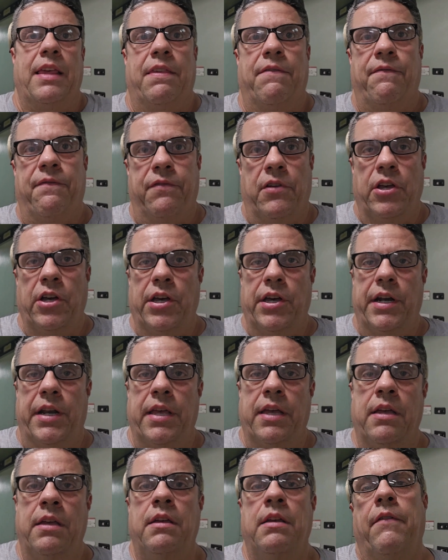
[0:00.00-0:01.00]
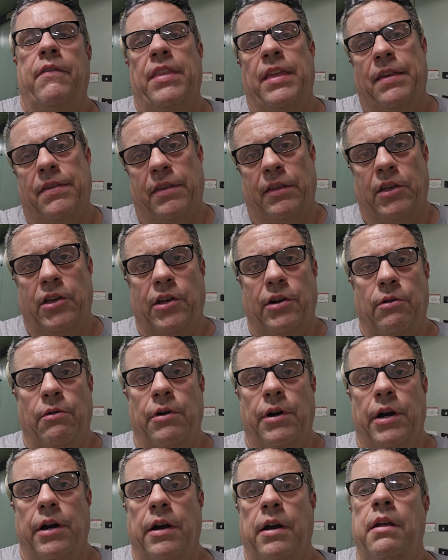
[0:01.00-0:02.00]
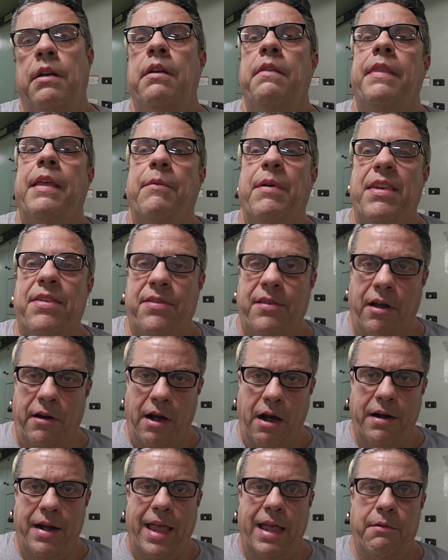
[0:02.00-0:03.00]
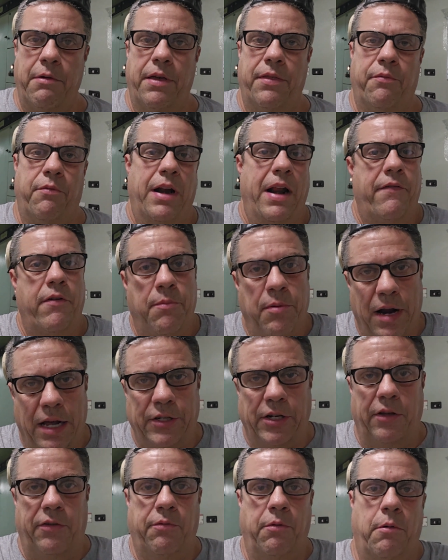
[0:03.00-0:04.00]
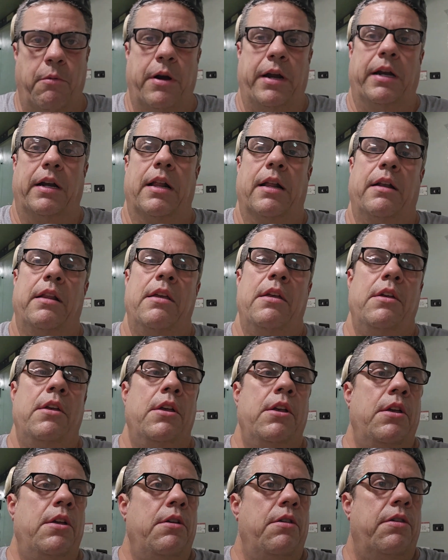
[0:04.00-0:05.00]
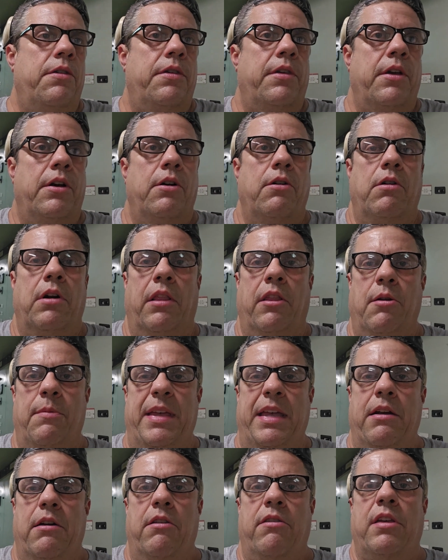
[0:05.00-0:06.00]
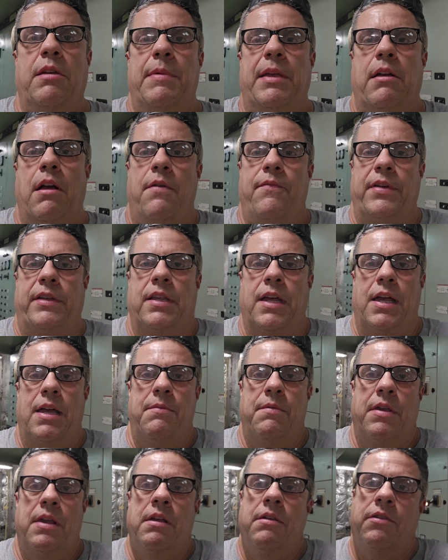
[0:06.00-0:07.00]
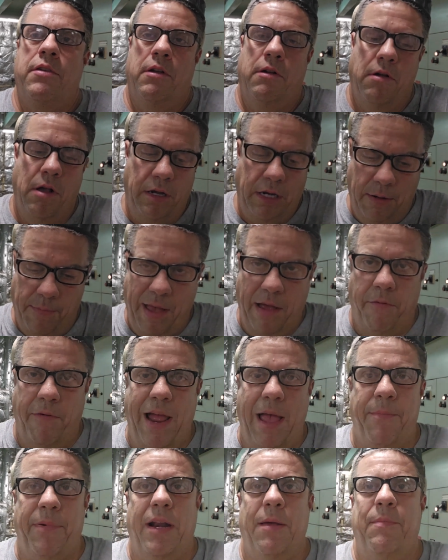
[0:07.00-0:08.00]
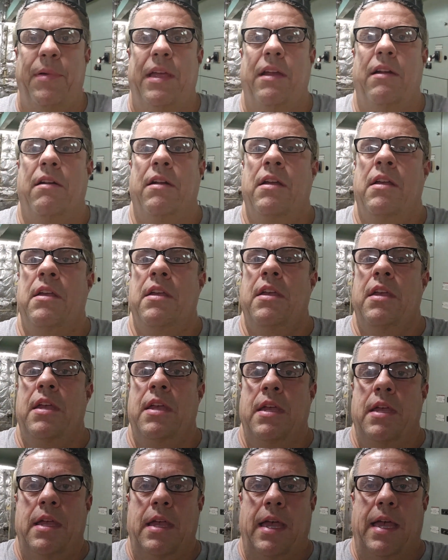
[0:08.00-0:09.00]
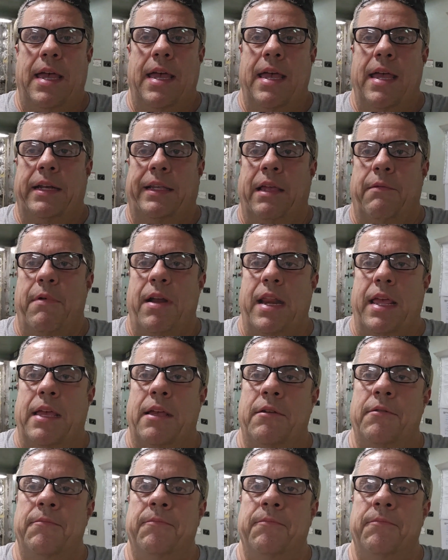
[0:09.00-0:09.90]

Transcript: is good, everything's in good order. Then we start our day with whatever projects we're working on. So in a little bit here, it's gonna be coffee time. So I'm gonna about wrap it up here and get ready.